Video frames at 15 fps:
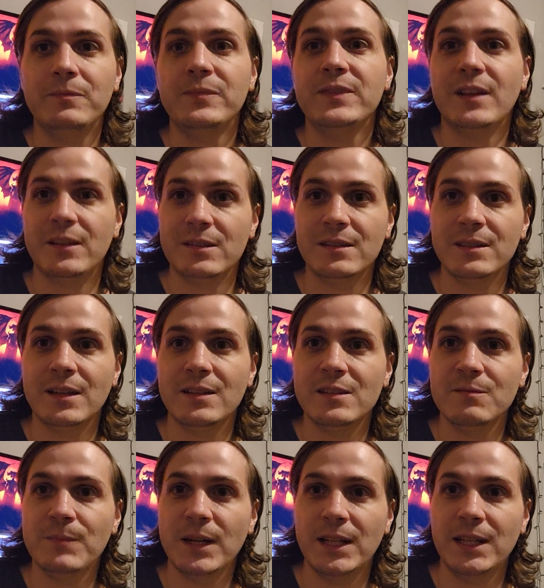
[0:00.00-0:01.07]
tons and tons of
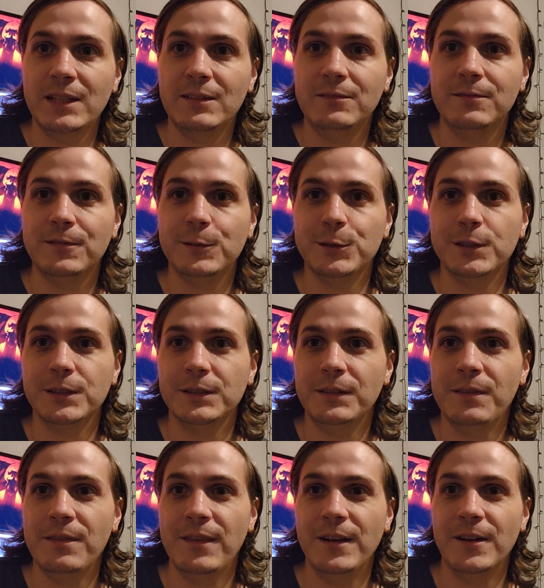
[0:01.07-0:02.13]
money for
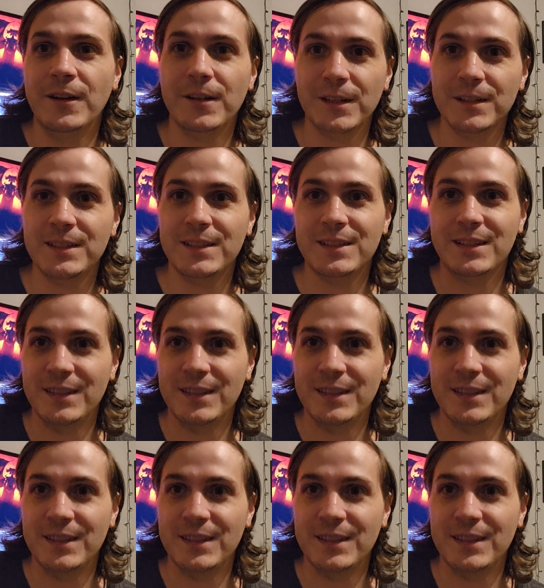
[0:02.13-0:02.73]
their art.